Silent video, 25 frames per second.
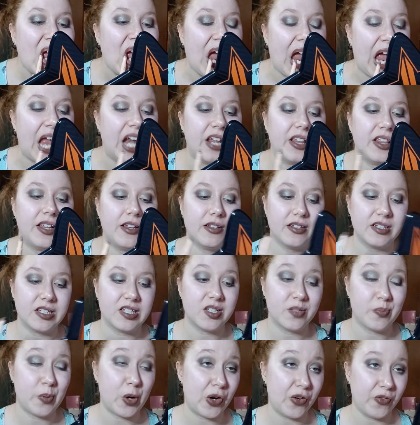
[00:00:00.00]
and I think this
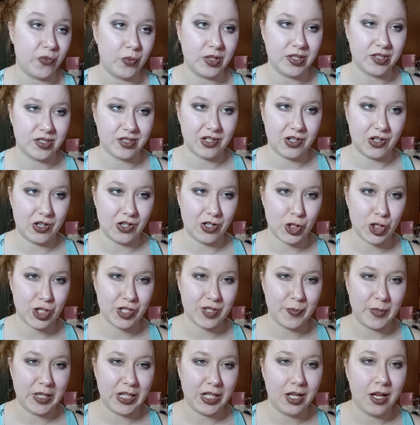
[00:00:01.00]
is part of what discourages
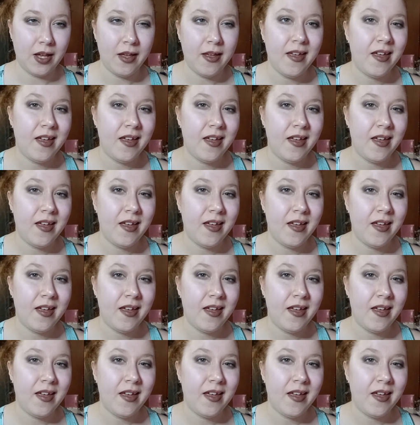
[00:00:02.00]
me,